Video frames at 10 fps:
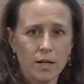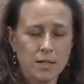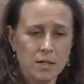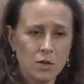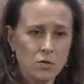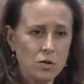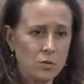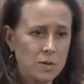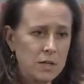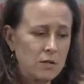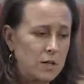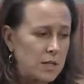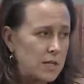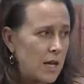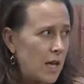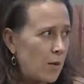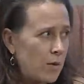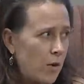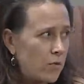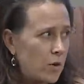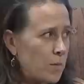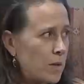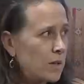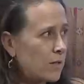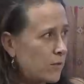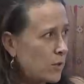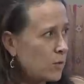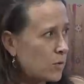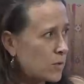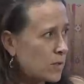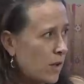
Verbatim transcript: It's a YouTube series, and we have over a million views